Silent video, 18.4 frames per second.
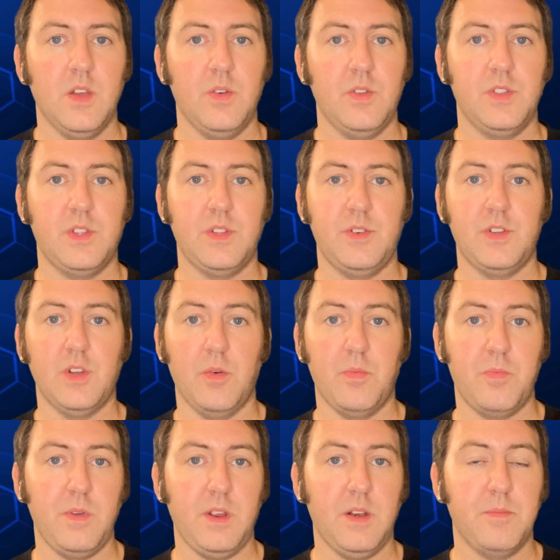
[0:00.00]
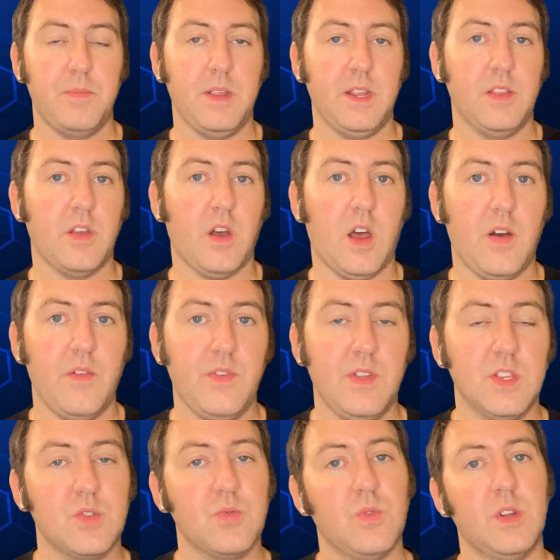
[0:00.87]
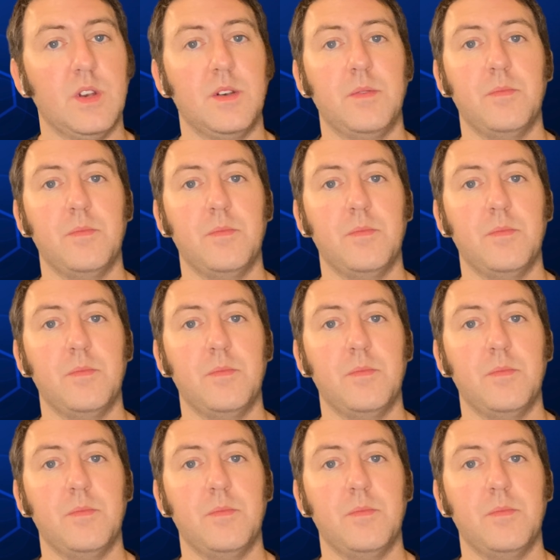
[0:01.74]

dopamine being the obvious one,